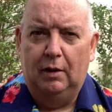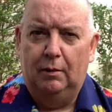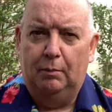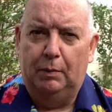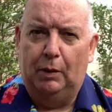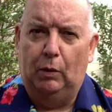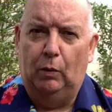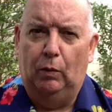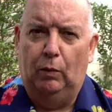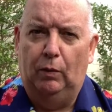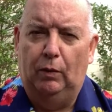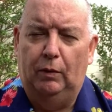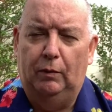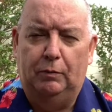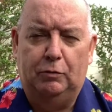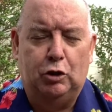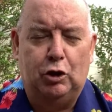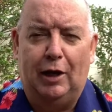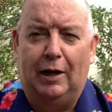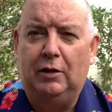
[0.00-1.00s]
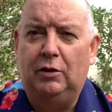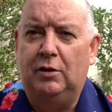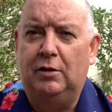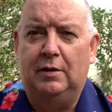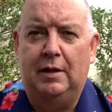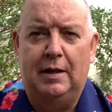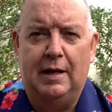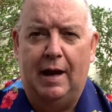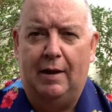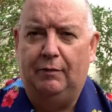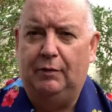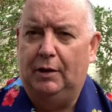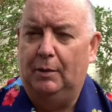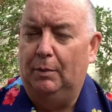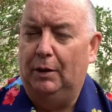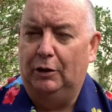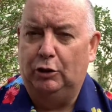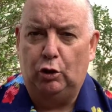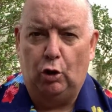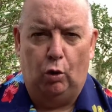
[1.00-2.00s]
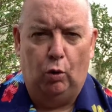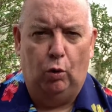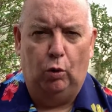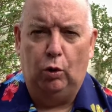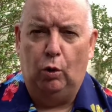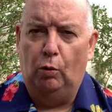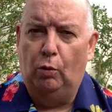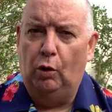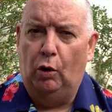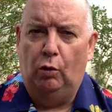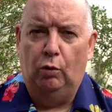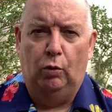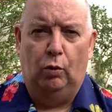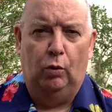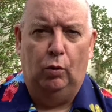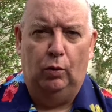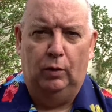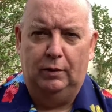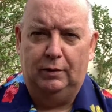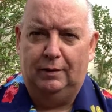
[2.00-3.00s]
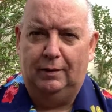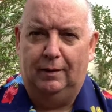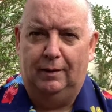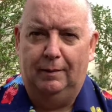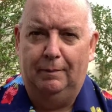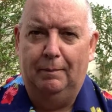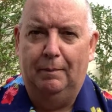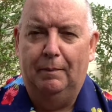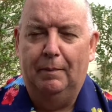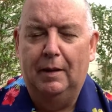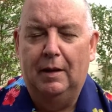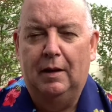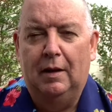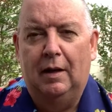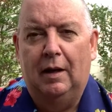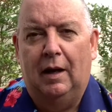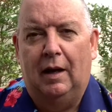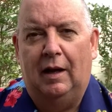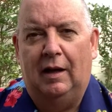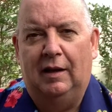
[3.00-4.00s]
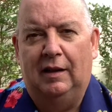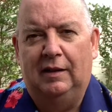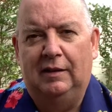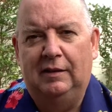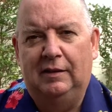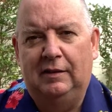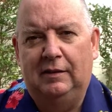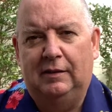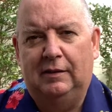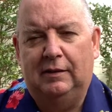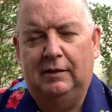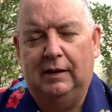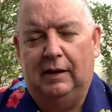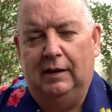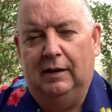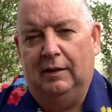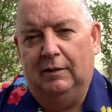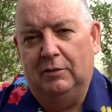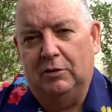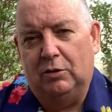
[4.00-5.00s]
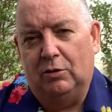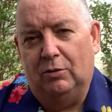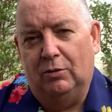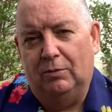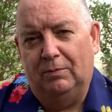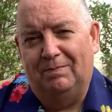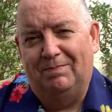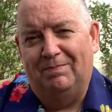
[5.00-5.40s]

But change is inevitable, it's all going on all the time. And so